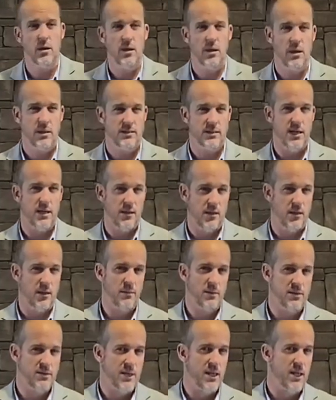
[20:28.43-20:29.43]
Is that, let
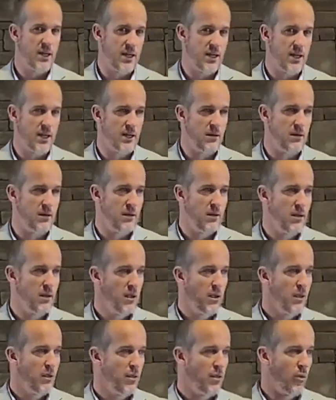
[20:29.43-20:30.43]
me say that again.
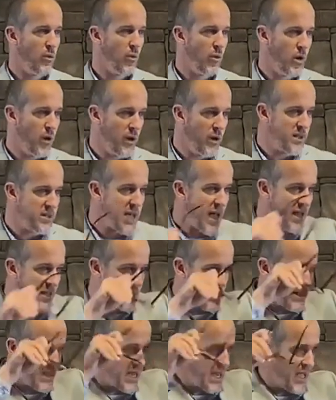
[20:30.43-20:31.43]
The world as I
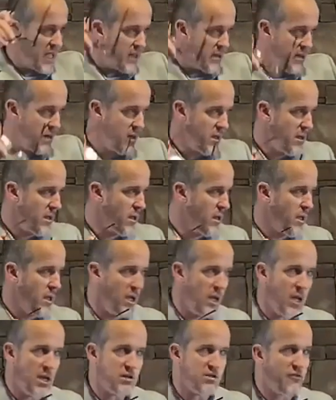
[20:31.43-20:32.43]
see it
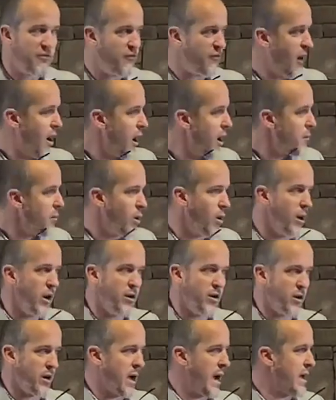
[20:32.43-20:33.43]
is far more
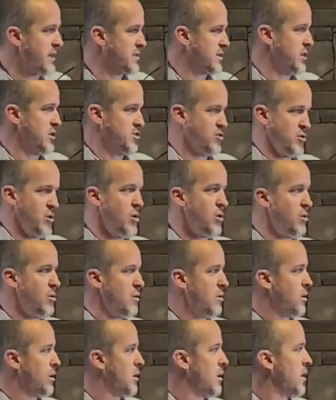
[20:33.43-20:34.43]
under God's control
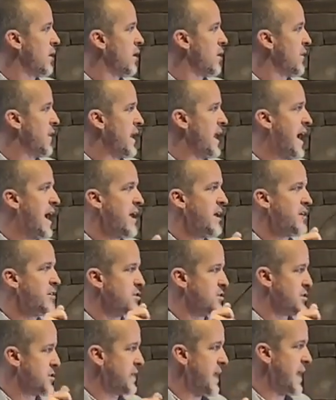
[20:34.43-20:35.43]
than I
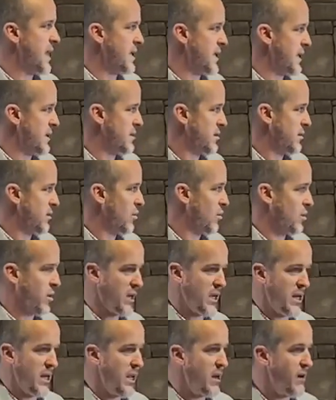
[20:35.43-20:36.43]
understand it or
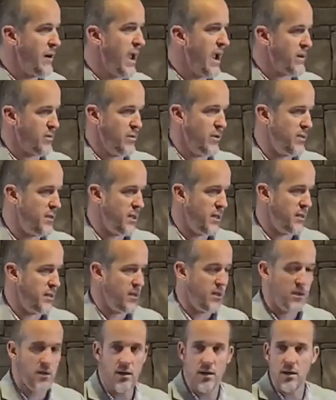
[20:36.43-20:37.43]
can interact with it.
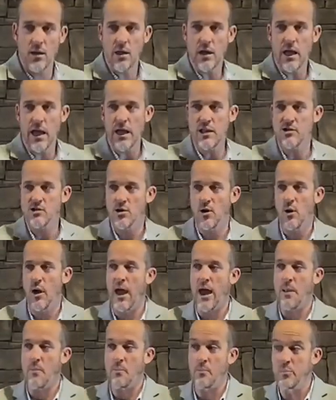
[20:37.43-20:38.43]
And so,
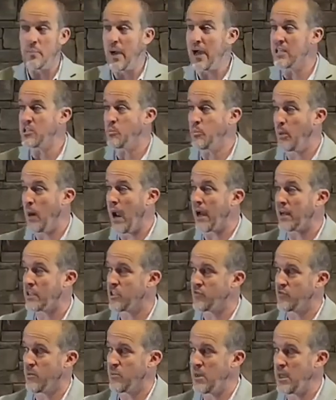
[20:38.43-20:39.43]
a best
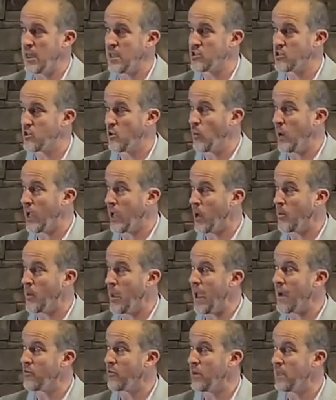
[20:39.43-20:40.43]
practice for me is to wake up
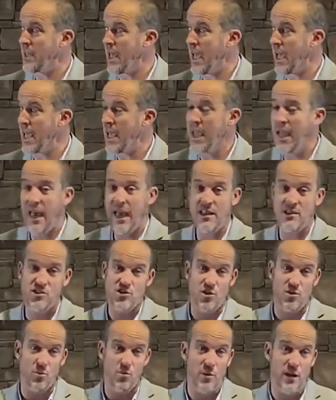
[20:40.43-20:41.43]
every day and
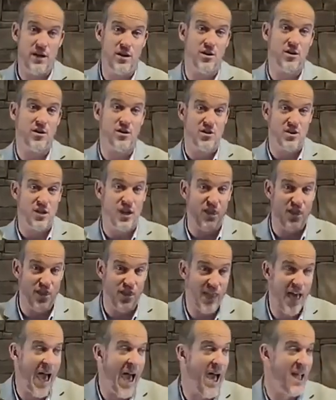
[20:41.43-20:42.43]
surrender to
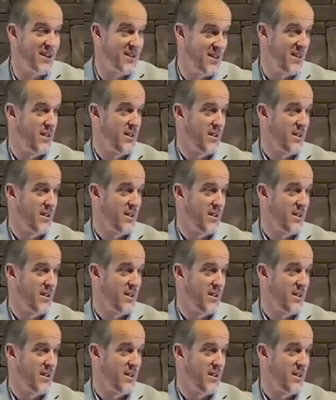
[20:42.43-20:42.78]
that